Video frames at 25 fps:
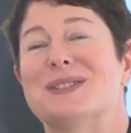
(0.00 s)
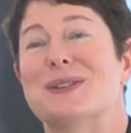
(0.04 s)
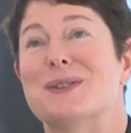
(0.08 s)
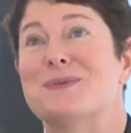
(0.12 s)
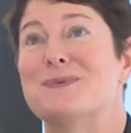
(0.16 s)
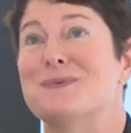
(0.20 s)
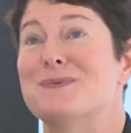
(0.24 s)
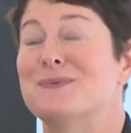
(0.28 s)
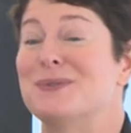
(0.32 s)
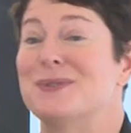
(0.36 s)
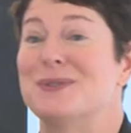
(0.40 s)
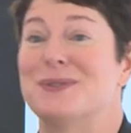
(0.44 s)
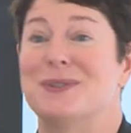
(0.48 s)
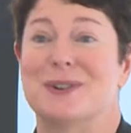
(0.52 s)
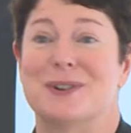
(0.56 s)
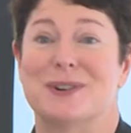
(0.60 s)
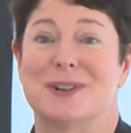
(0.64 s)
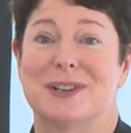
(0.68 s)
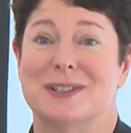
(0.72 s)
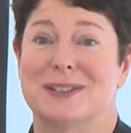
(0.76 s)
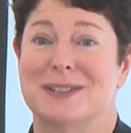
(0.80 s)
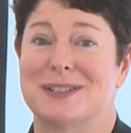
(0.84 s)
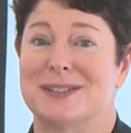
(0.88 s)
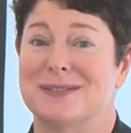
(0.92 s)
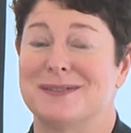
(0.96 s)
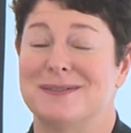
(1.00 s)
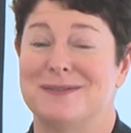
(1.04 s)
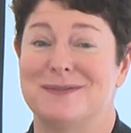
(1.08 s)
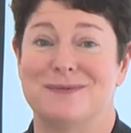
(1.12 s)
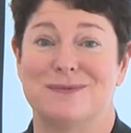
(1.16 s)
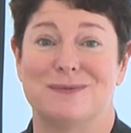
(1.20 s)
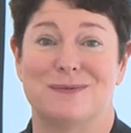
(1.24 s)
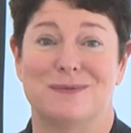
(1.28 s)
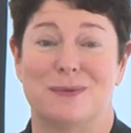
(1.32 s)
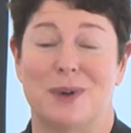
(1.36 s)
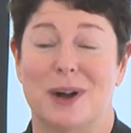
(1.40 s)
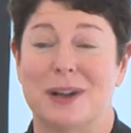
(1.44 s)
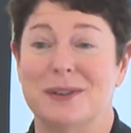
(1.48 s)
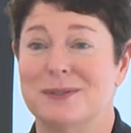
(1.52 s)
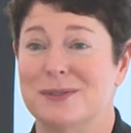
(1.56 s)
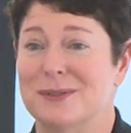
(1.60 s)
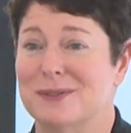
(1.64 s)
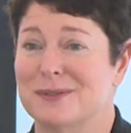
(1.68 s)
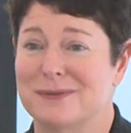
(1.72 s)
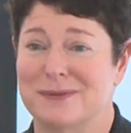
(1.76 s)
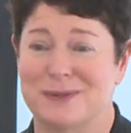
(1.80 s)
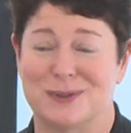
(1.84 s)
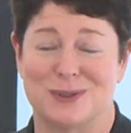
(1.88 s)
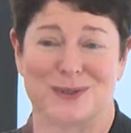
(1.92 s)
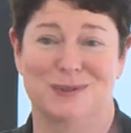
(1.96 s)
so there is
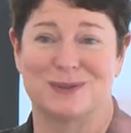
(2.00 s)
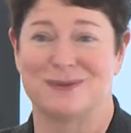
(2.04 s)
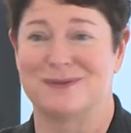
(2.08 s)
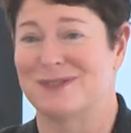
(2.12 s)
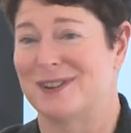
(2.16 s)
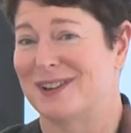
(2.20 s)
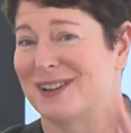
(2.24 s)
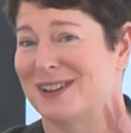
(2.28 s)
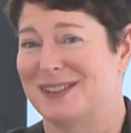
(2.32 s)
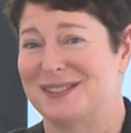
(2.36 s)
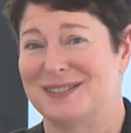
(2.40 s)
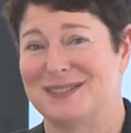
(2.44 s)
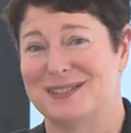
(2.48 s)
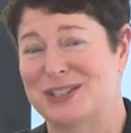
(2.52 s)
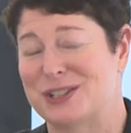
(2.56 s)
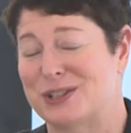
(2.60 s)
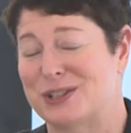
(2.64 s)
wonderful, uh,